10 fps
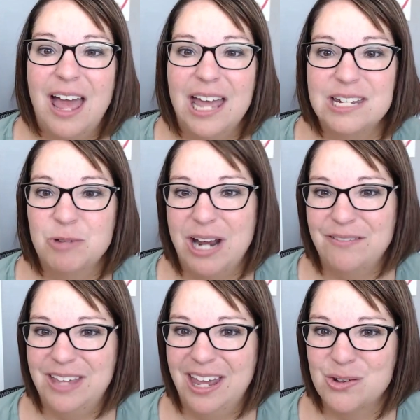I would
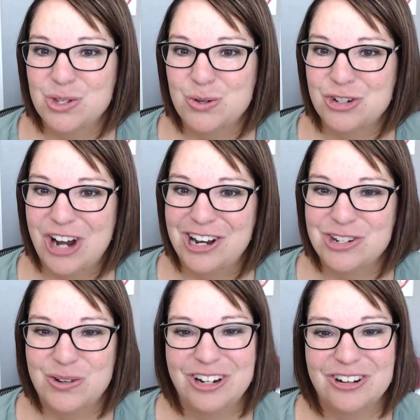have kiddos who would try
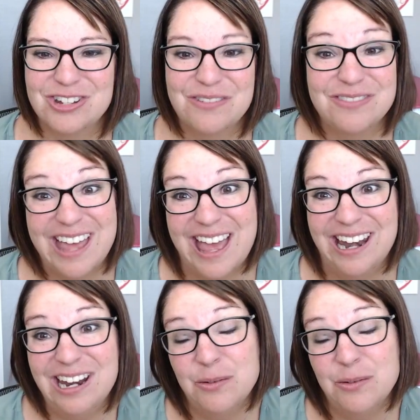to do it in cursive then.